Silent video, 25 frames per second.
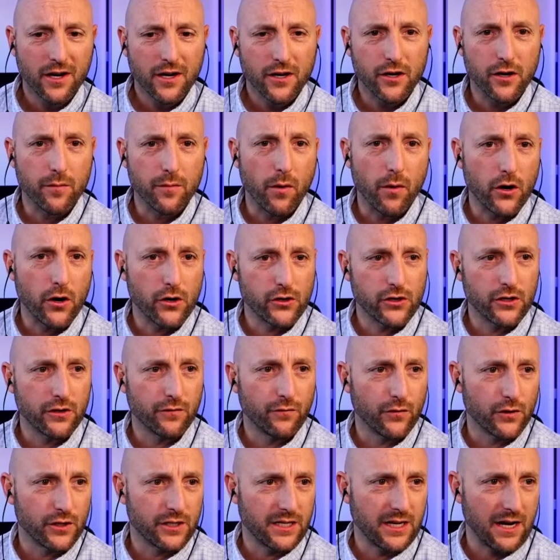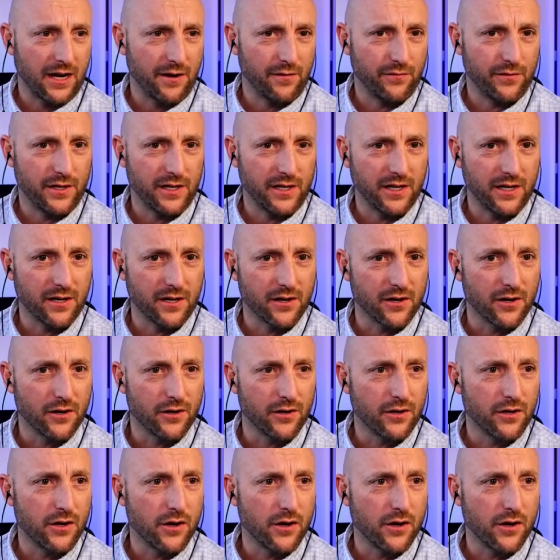margin for safety or,